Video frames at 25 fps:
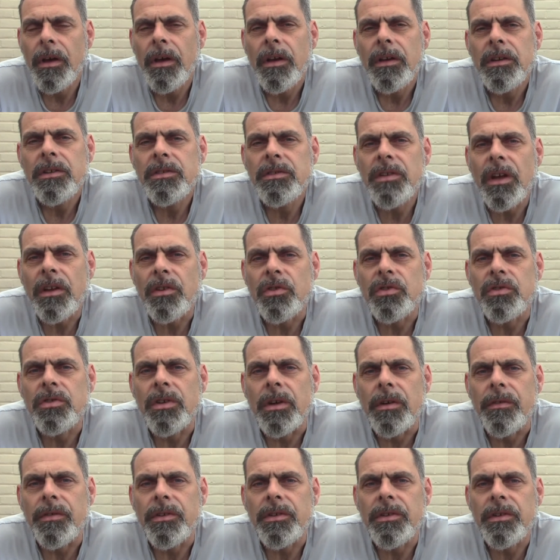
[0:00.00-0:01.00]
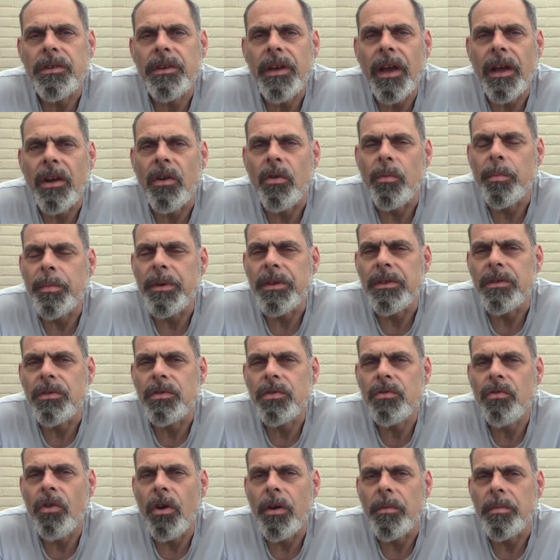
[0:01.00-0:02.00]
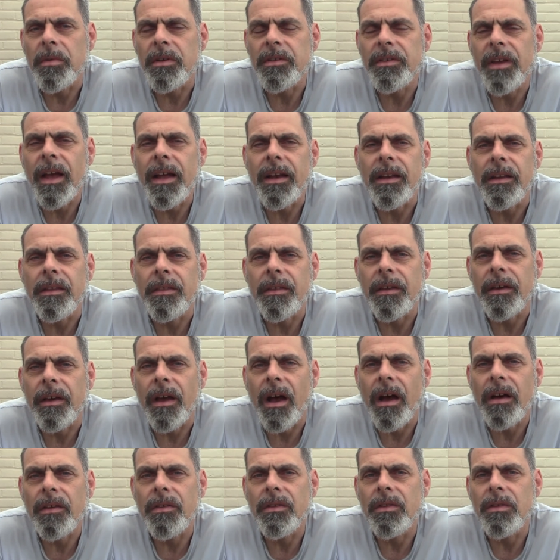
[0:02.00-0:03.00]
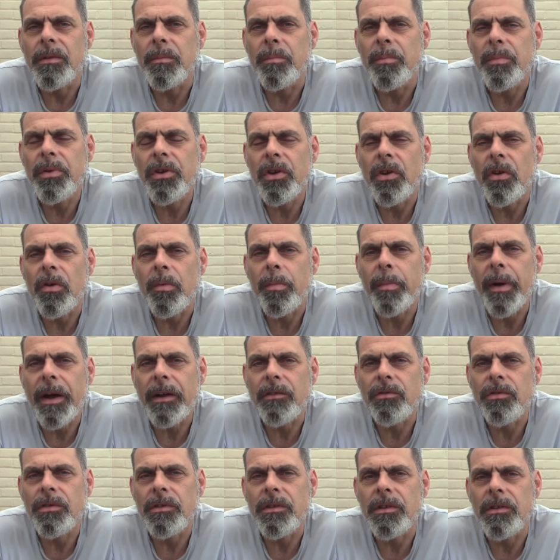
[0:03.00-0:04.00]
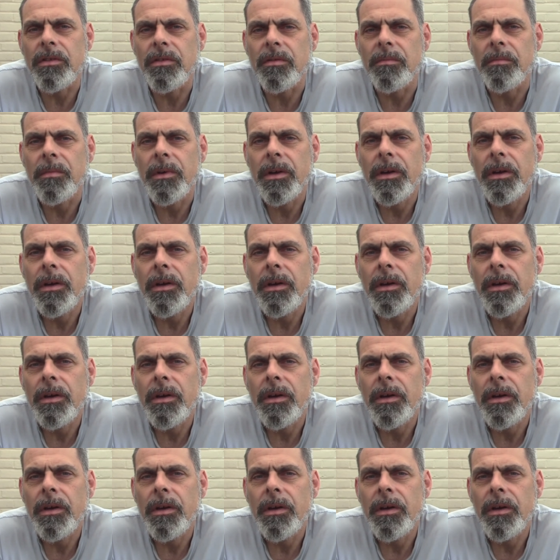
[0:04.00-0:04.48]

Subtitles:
Such service cannot be described as anything other than pure patriotism,